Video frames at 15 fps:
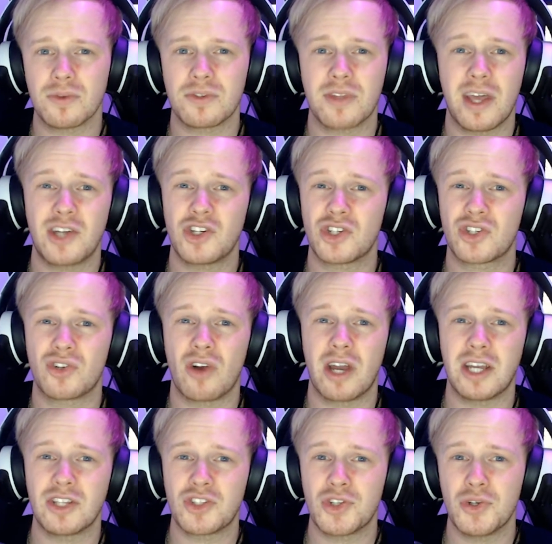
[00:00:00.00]
They're just trying
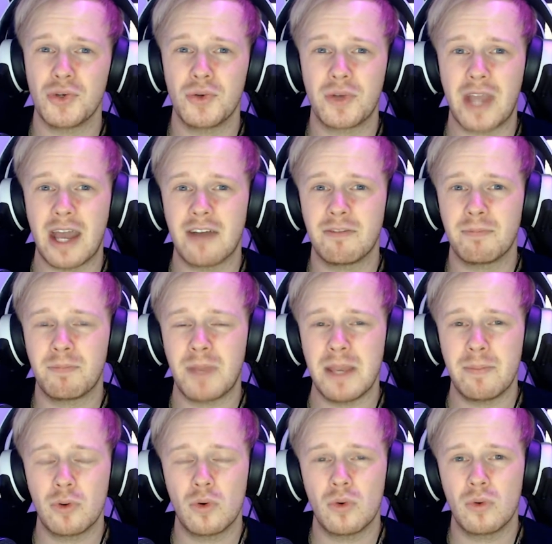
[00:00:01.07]
to get
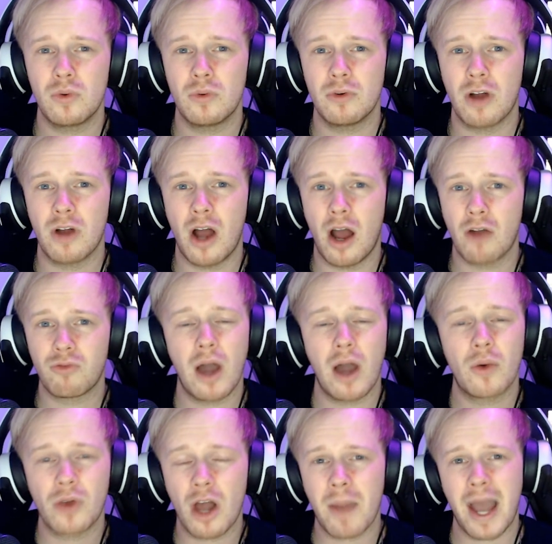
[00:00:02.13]
people
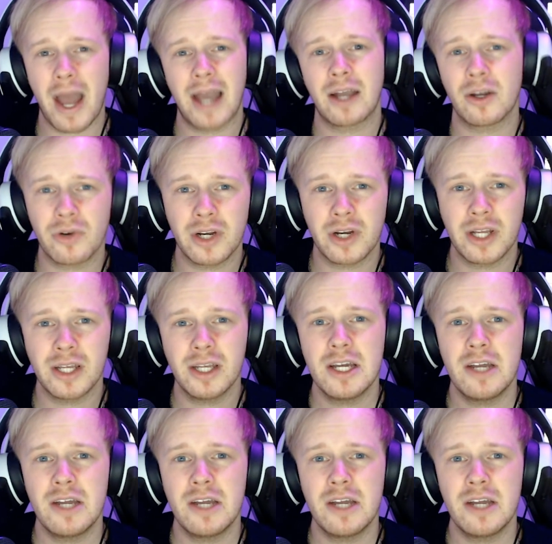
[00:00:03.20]
riled up, angry.